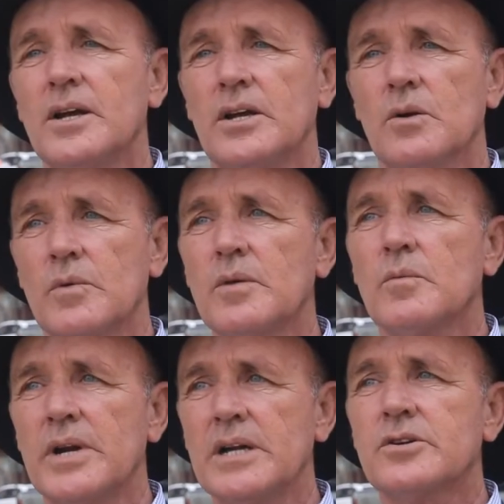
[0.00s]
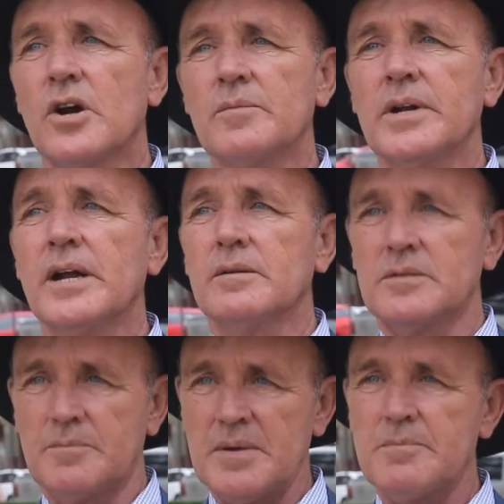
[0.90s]
You know, we, we determined it
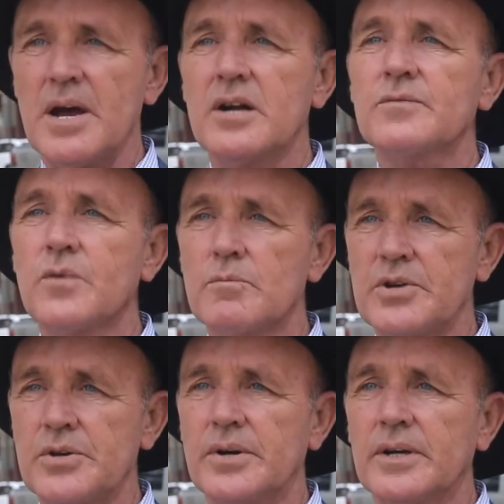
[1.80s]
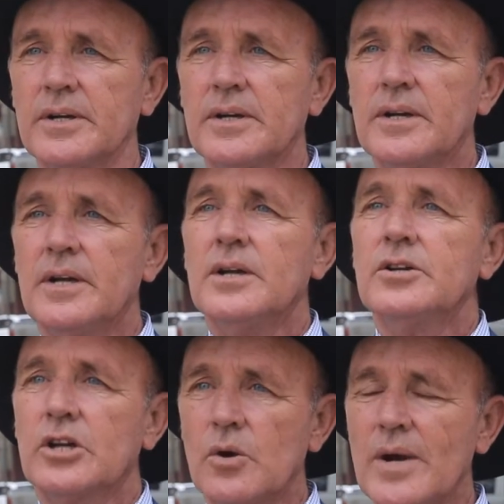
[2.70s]
would be better for Buda
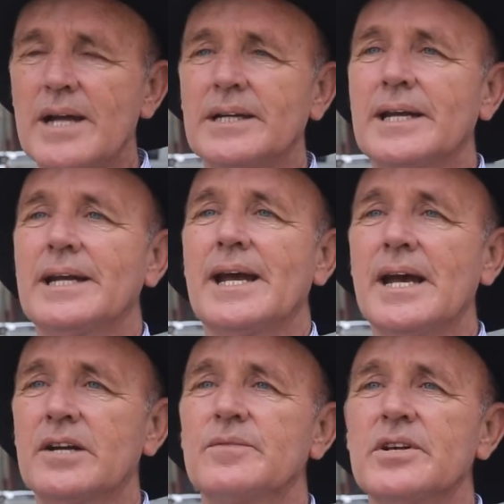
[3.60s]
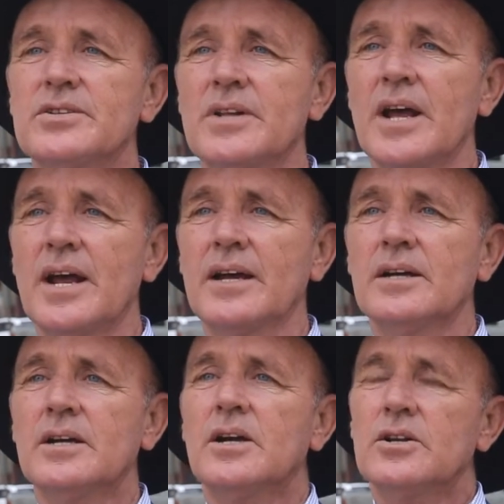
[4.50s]
to go ahead and get ahead of this thing
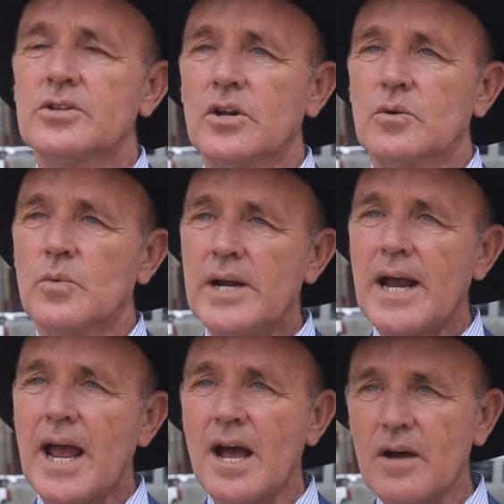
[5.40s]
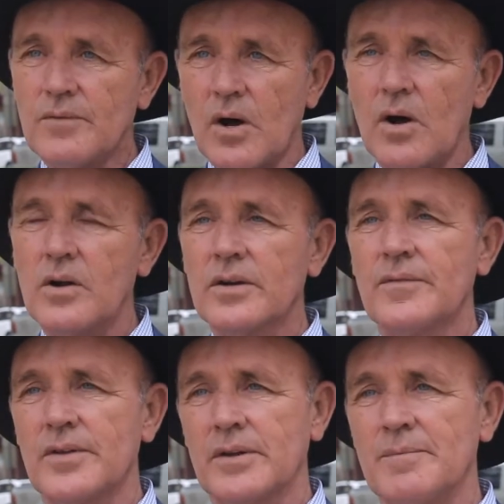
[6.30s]
so that we have all
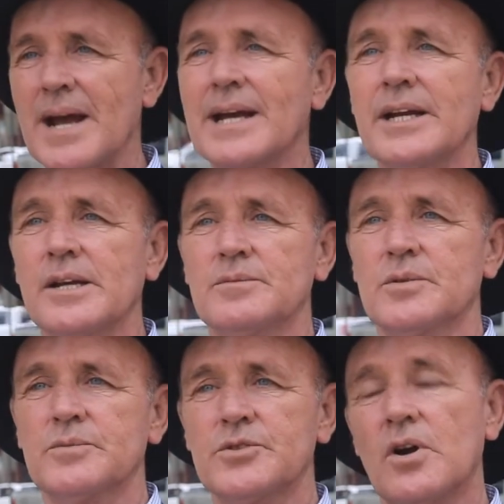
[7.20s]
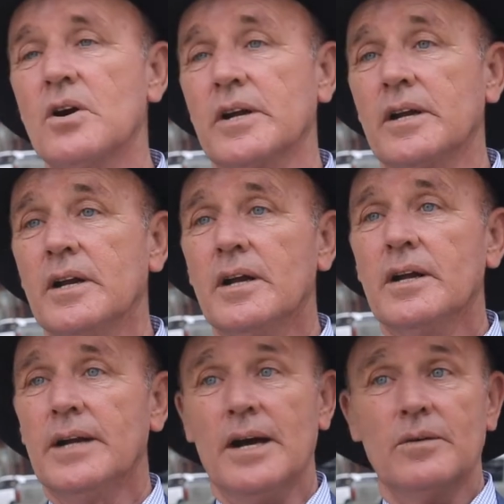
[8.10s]
of the mechanisms started.
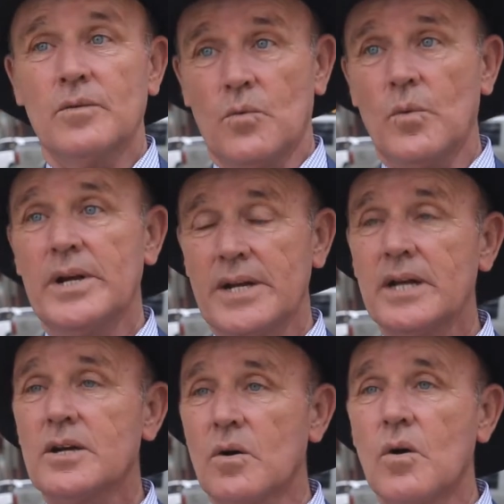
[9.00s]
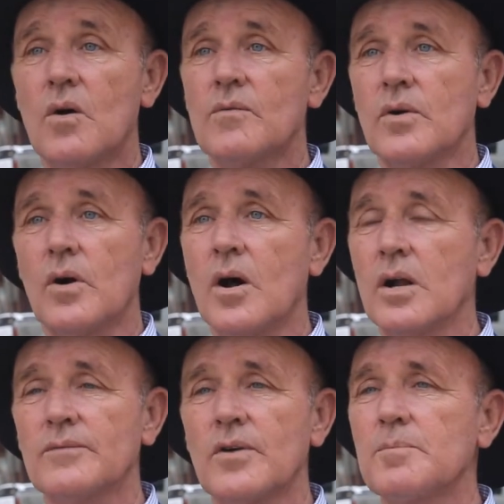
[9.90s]
Now, we did go over
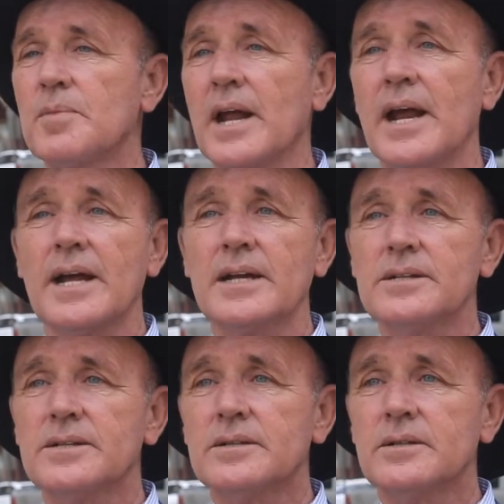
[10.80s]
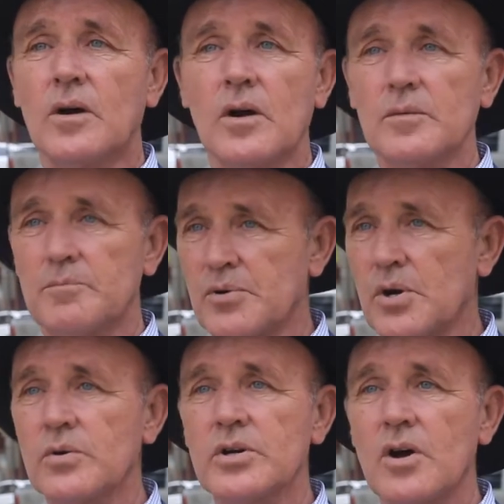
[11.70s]
all of our plans, our
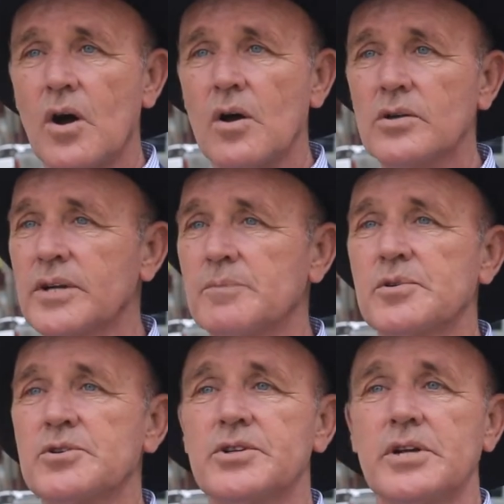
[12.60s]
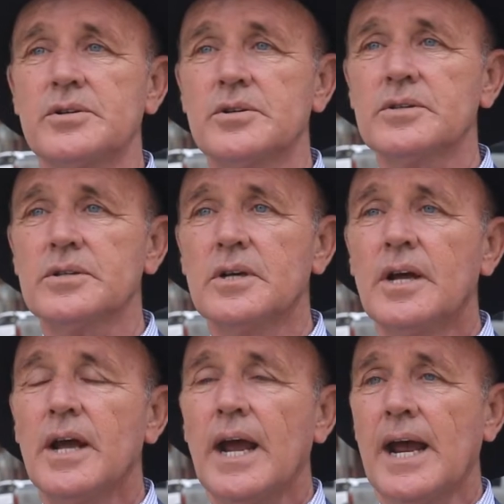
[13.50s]
protocols and procedures,
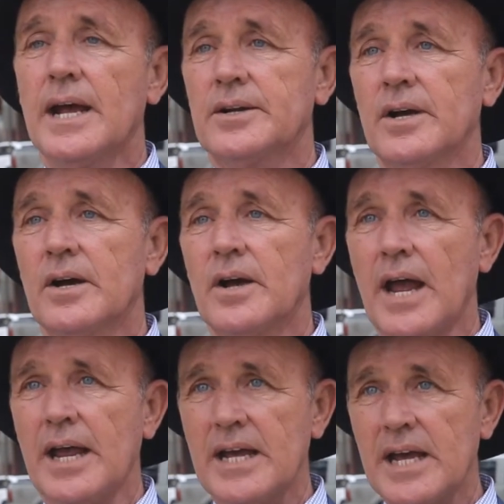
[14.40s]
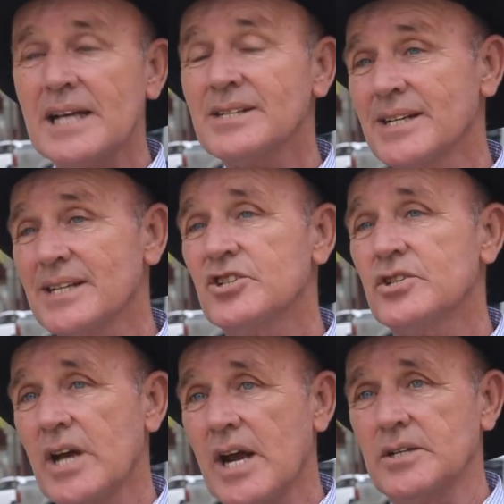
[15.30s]
and uh, as this
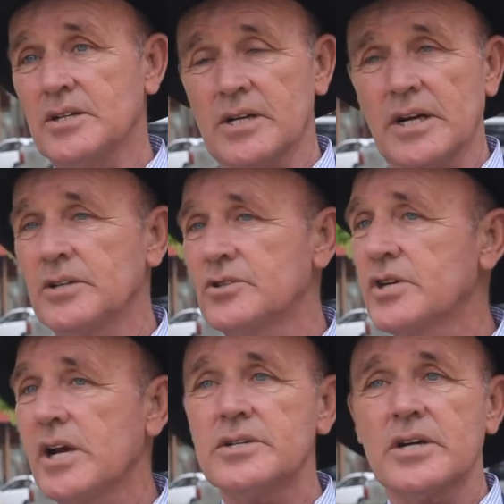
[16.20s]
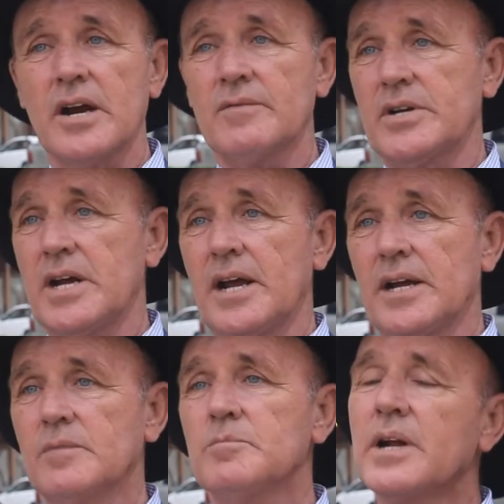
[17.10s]
changes, and it's changing every day,
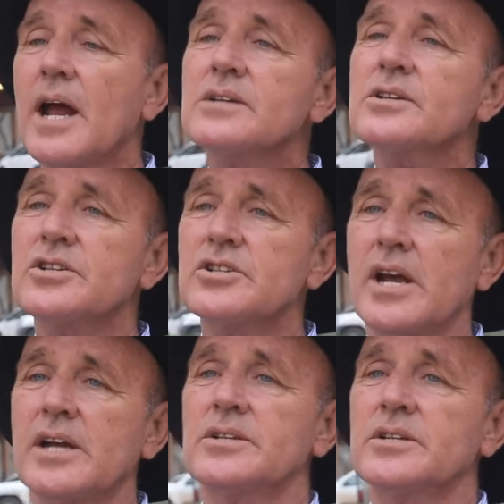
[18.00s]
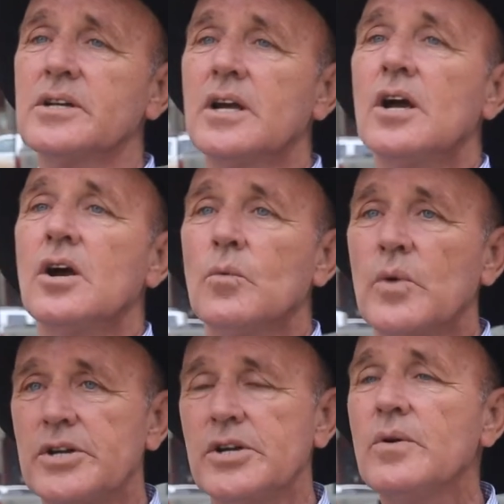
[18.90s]
but as it changes,
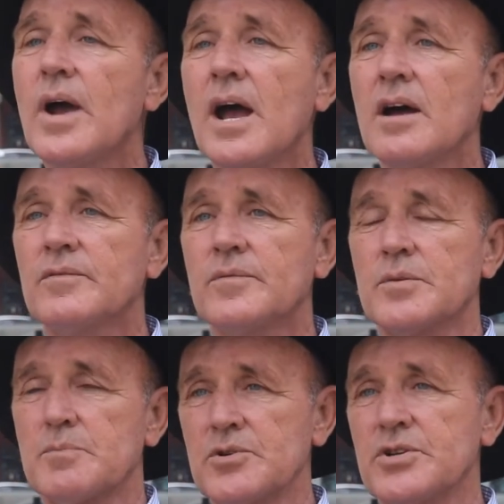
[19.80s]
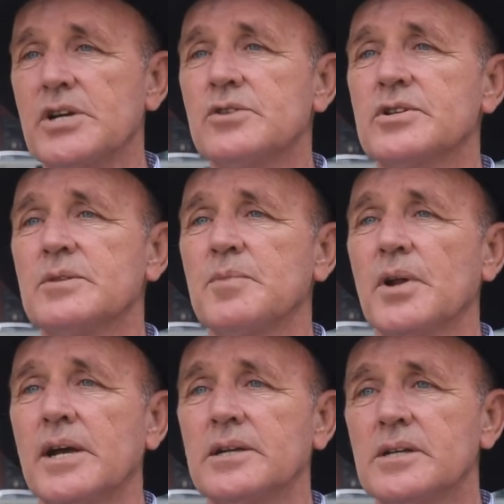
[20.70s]
we do have the procedures in
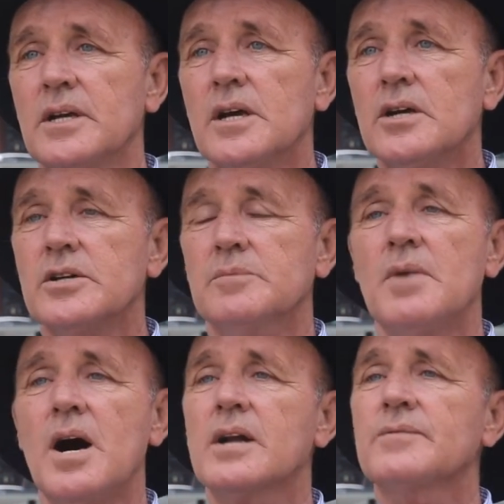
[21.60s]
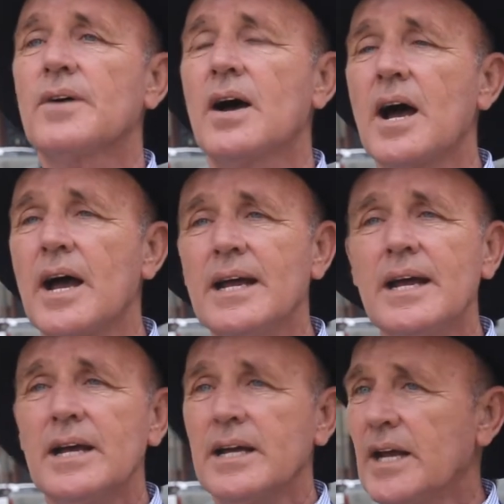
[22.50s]
place to modify
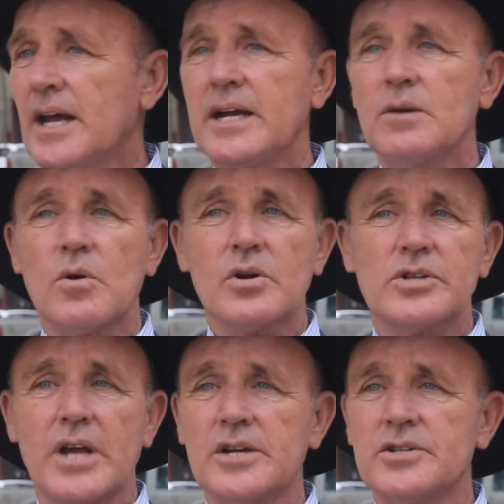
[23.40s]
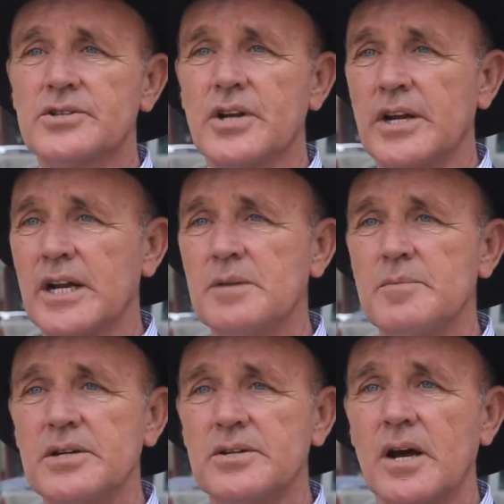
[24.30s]
any work schedules that need to
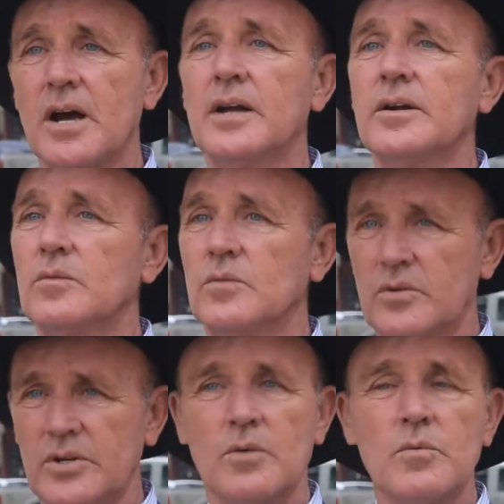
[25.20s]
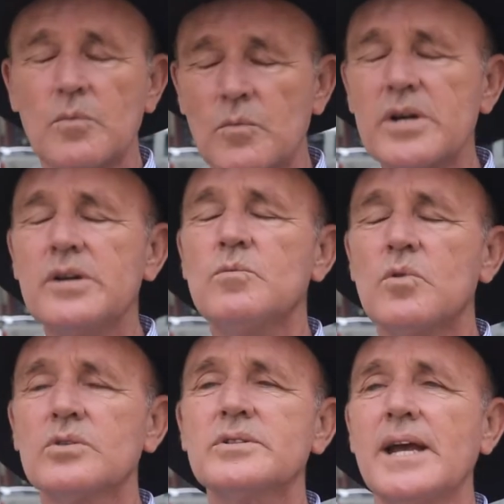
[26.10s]
be done. You know, we, we
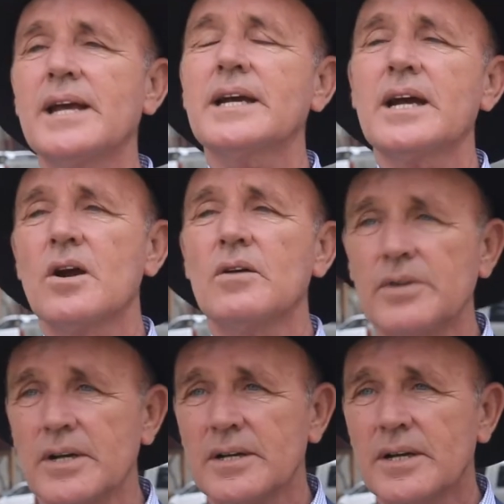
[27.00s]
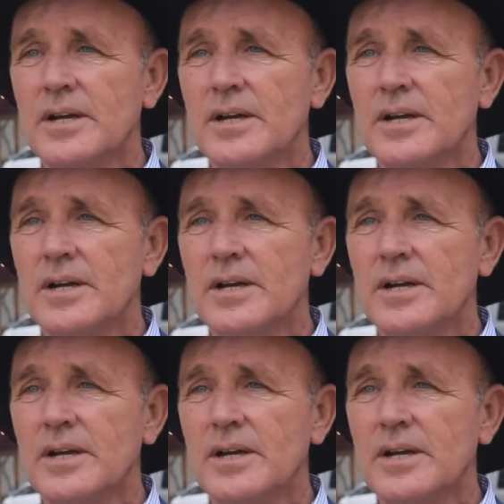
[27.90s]
will take care of it.